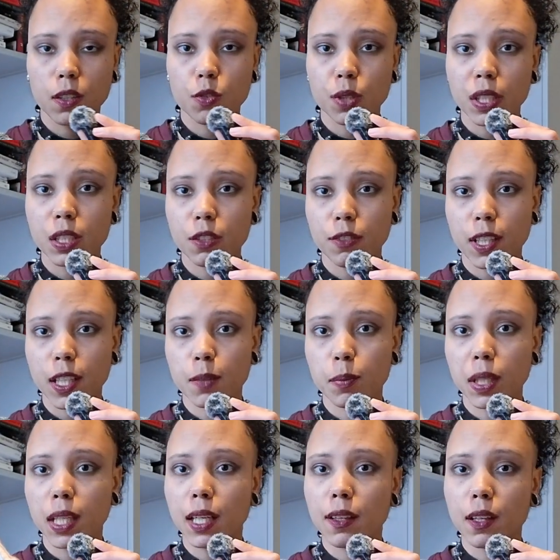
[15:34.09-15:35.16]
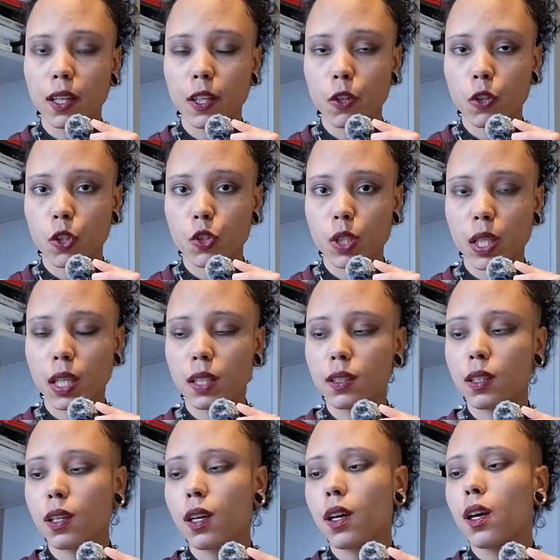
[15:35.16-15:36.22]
trans flag beanie that I crocheted,